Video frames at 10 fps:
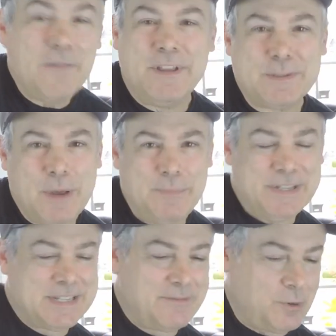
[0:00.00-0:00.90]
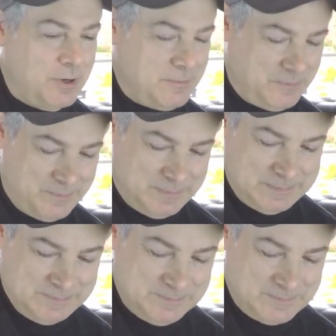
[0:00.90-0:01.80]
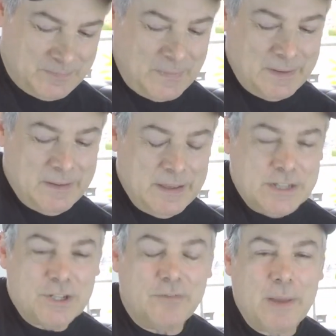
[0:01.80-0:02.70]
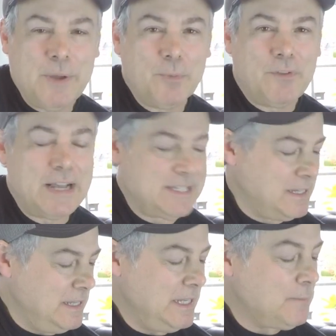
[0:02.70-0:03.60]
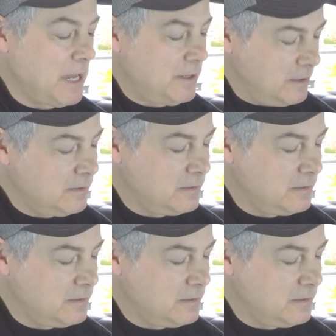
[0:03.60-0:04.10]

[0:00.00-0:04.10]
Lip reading: There's my B7 chord. So if I'm improvising E minor,